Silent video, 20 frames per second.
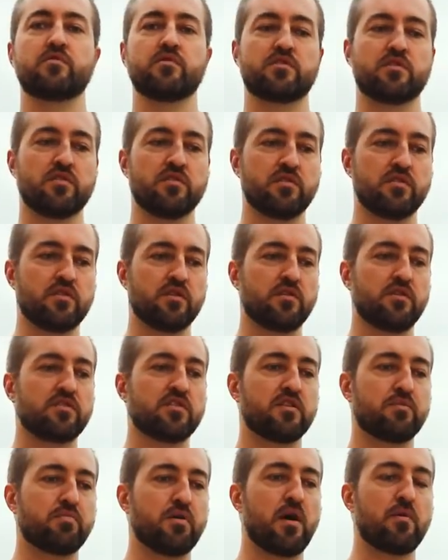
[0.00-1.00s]
So, so those
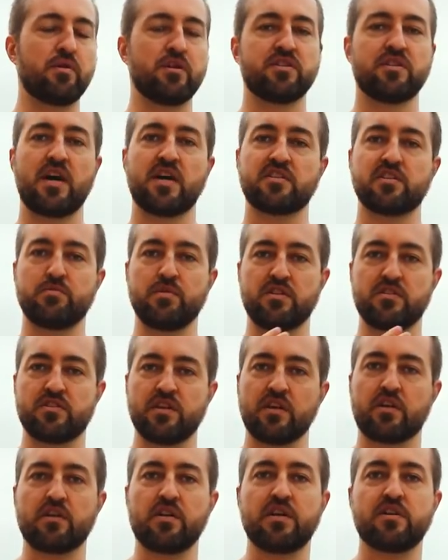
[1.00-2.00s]
are the properties. It has to be
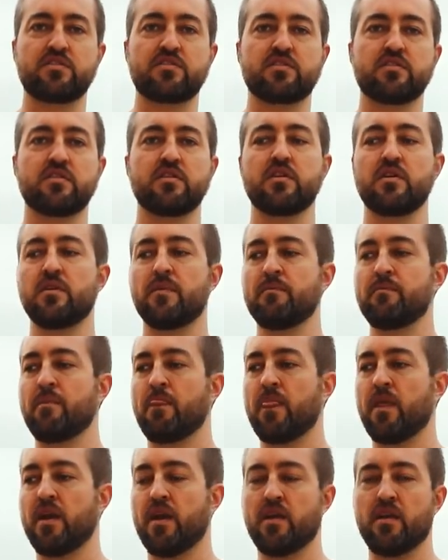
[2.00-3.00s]
synchronous
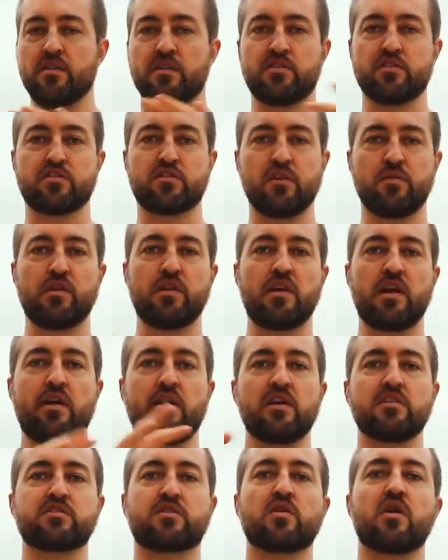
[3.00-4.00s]
and in distributed
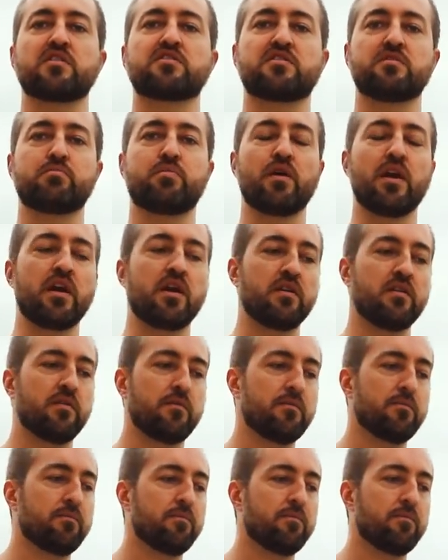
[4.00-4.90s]
areas across the brain,